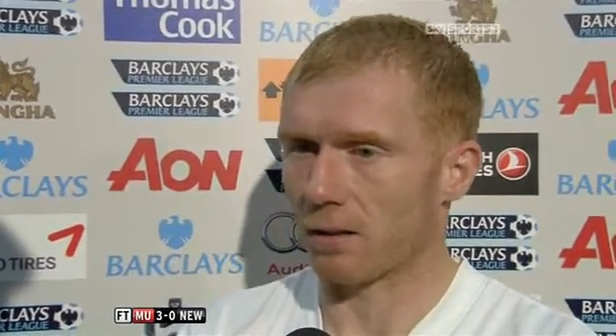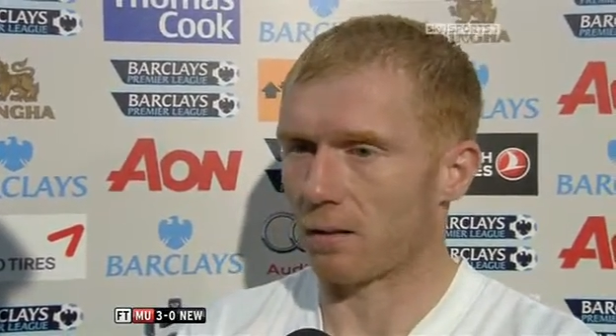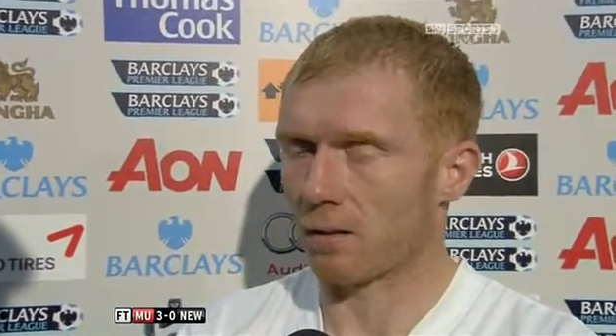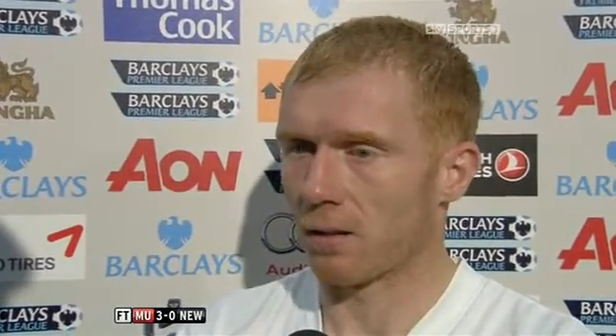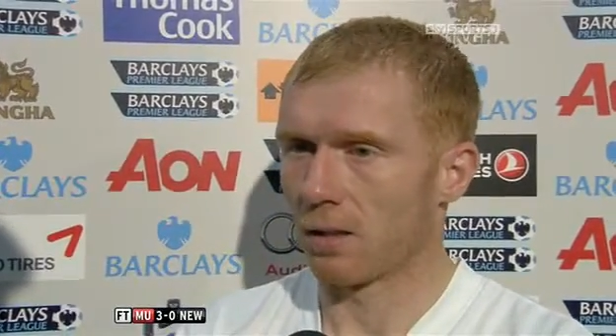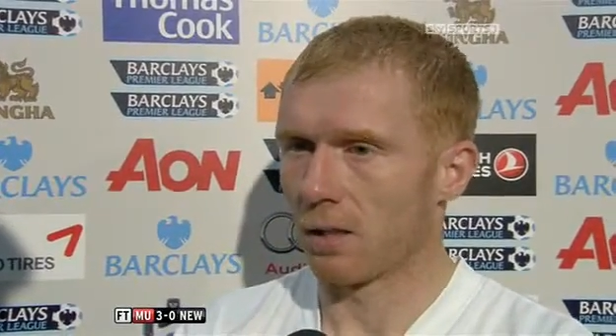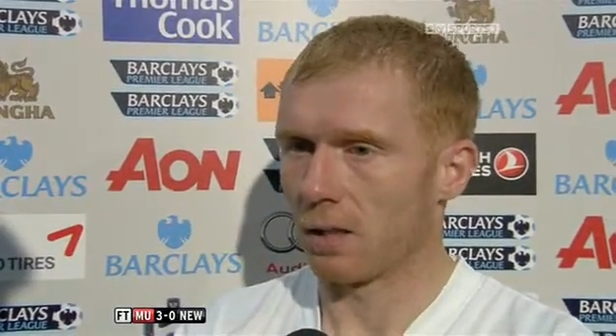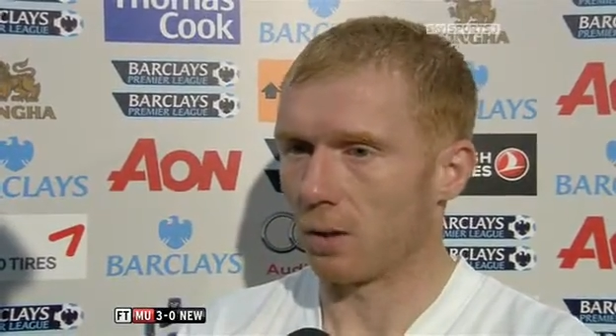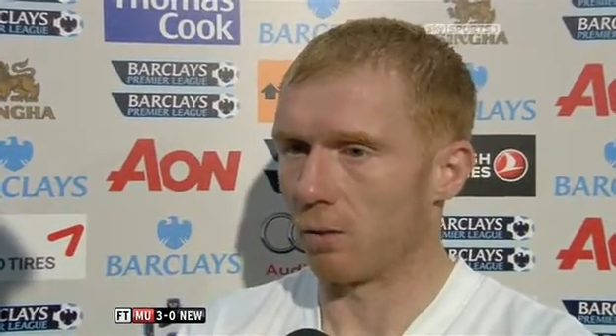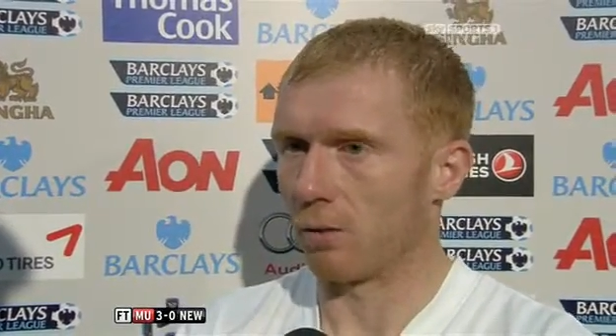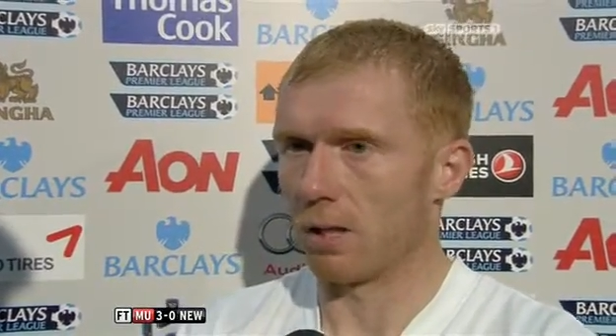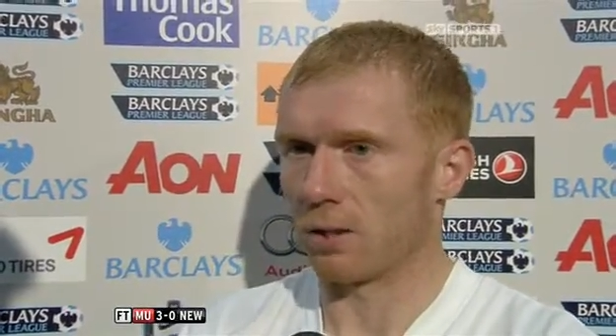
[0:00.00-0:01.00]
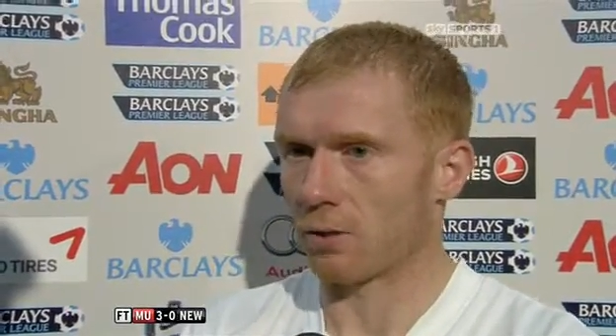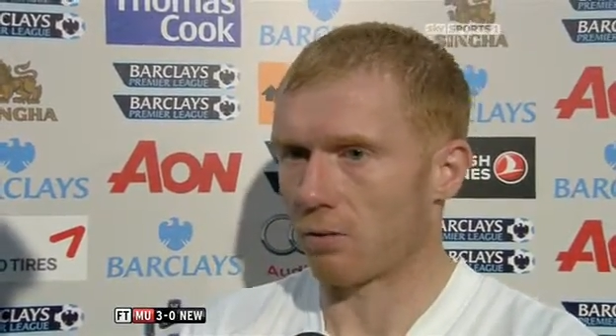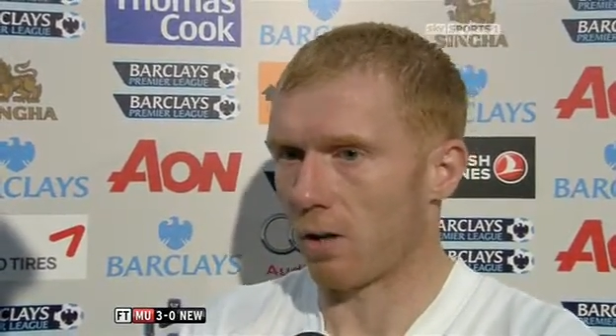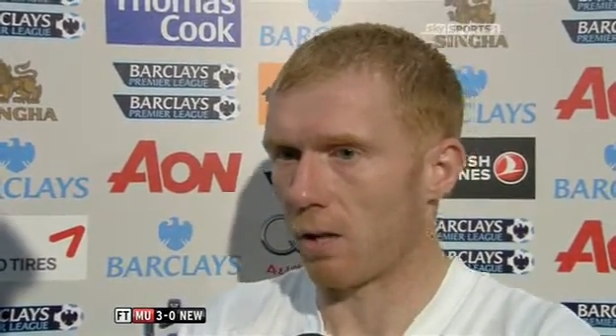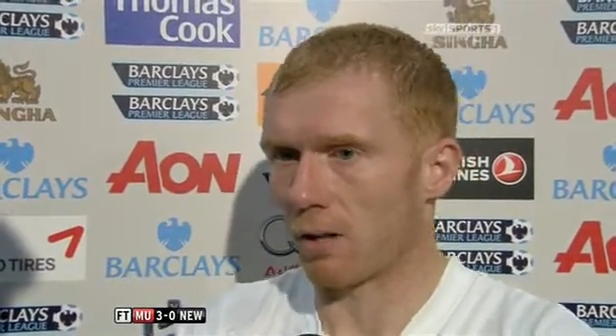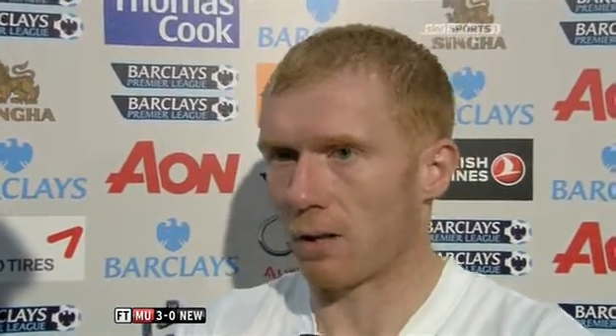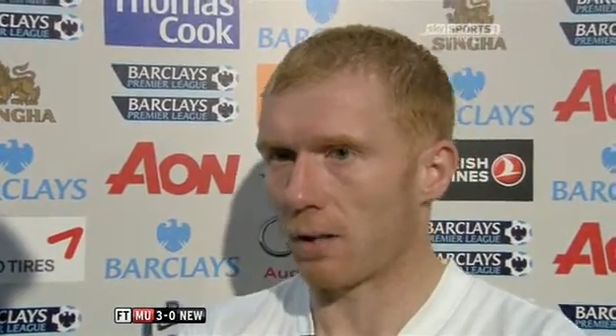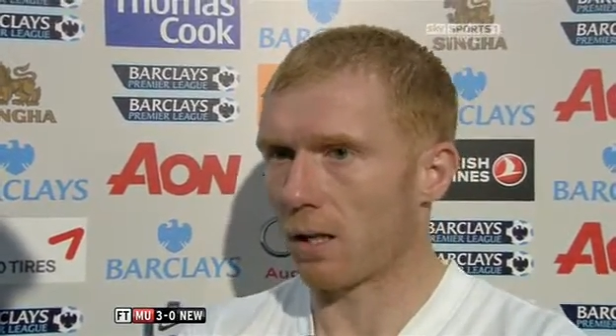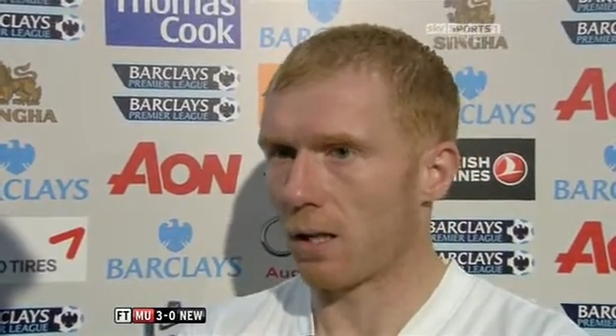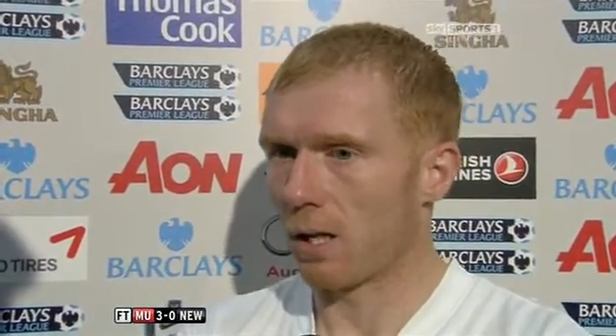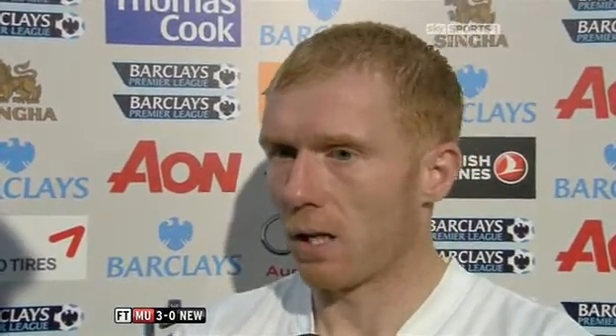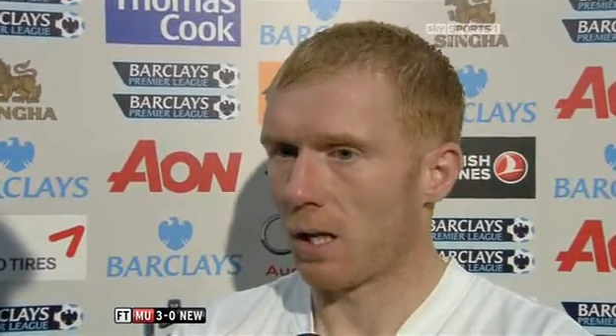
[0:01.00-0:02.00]
and he looked really strong, and
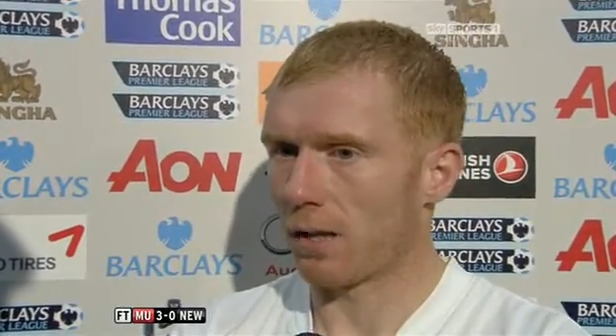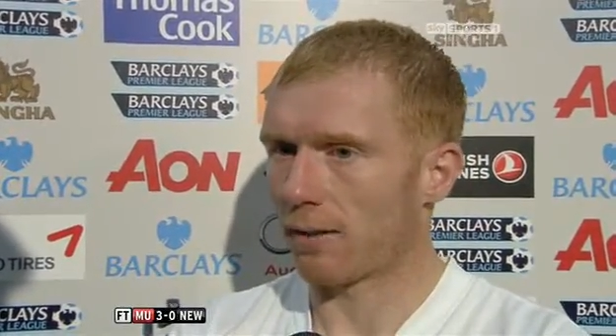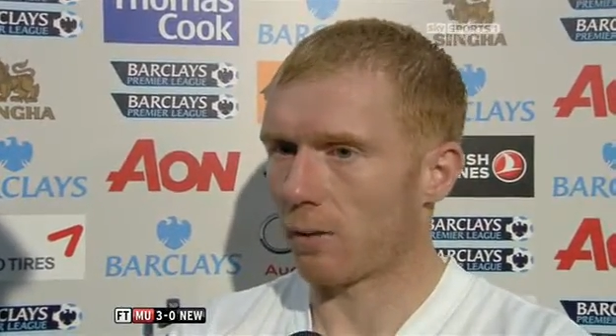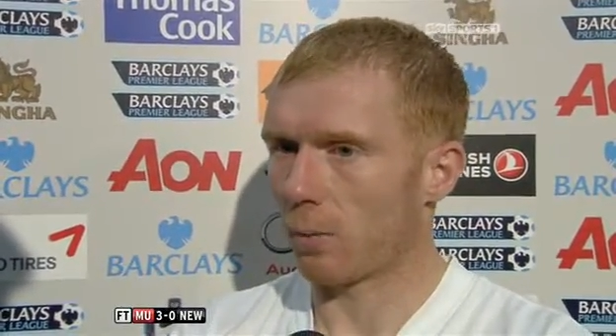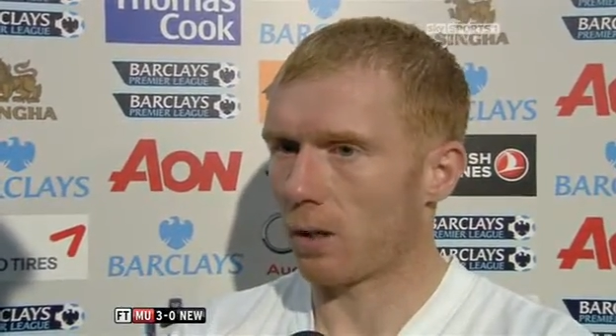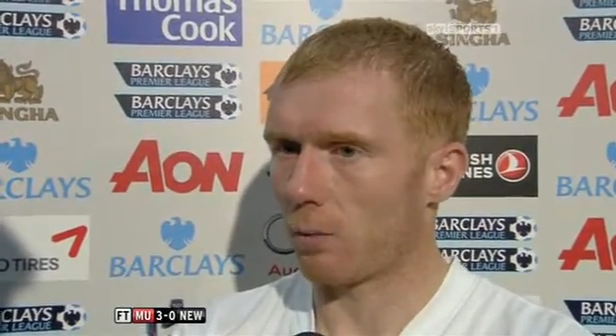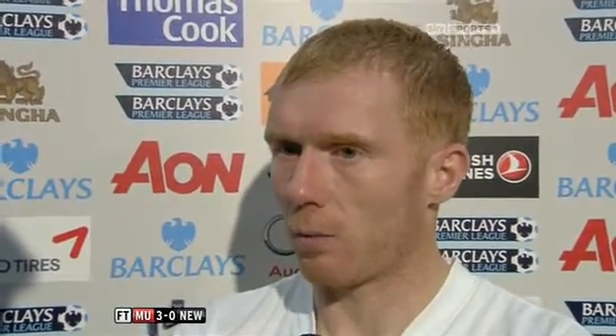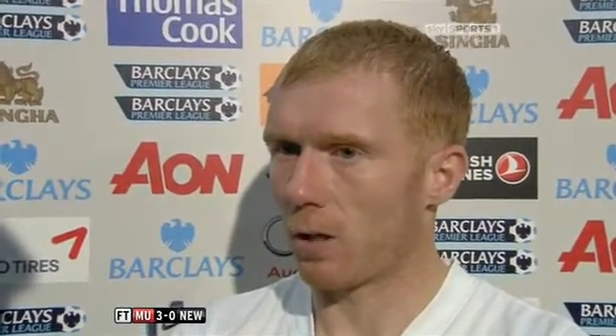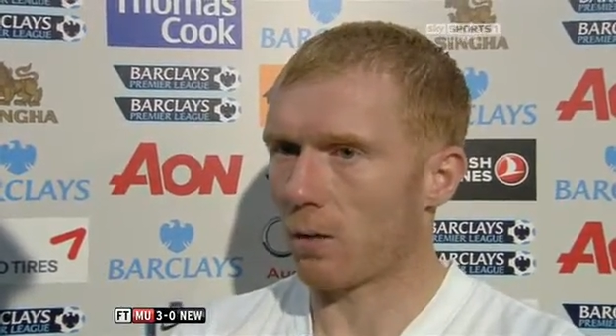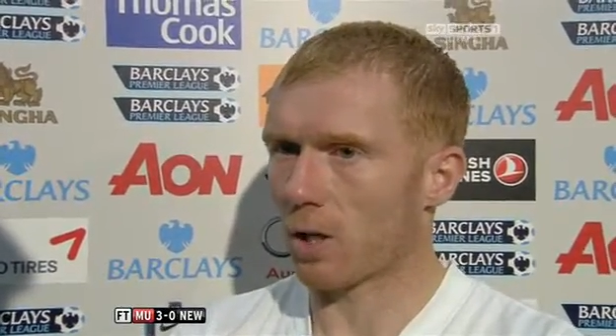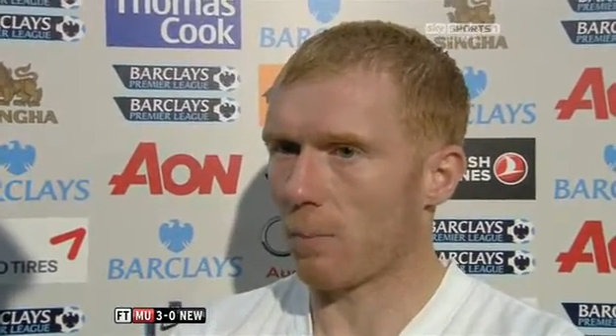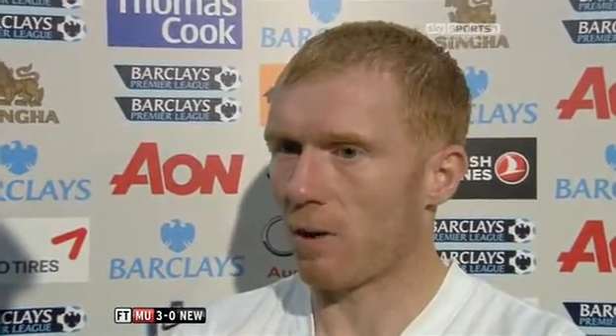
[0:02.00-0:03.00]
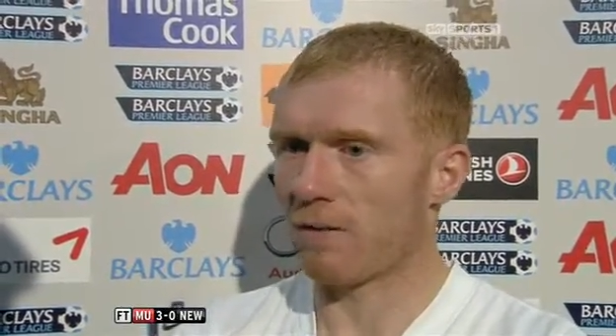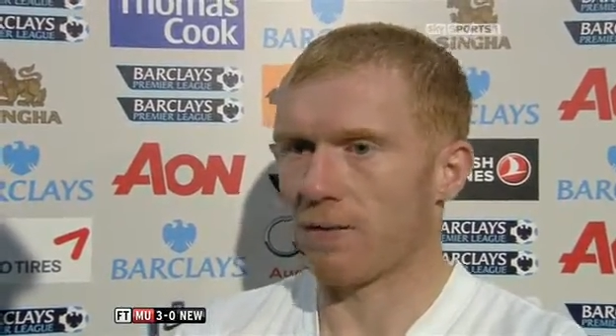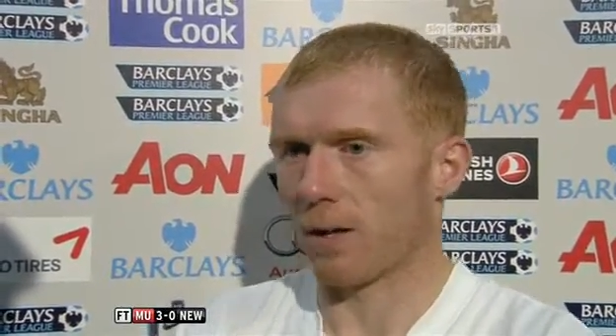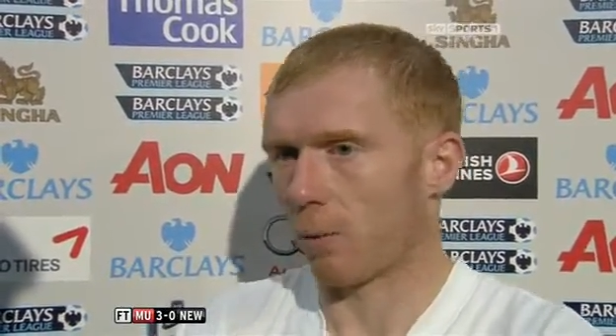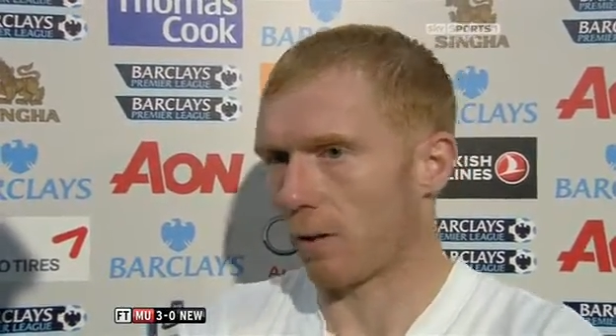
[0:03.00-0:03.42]
I think we'll only come on for that.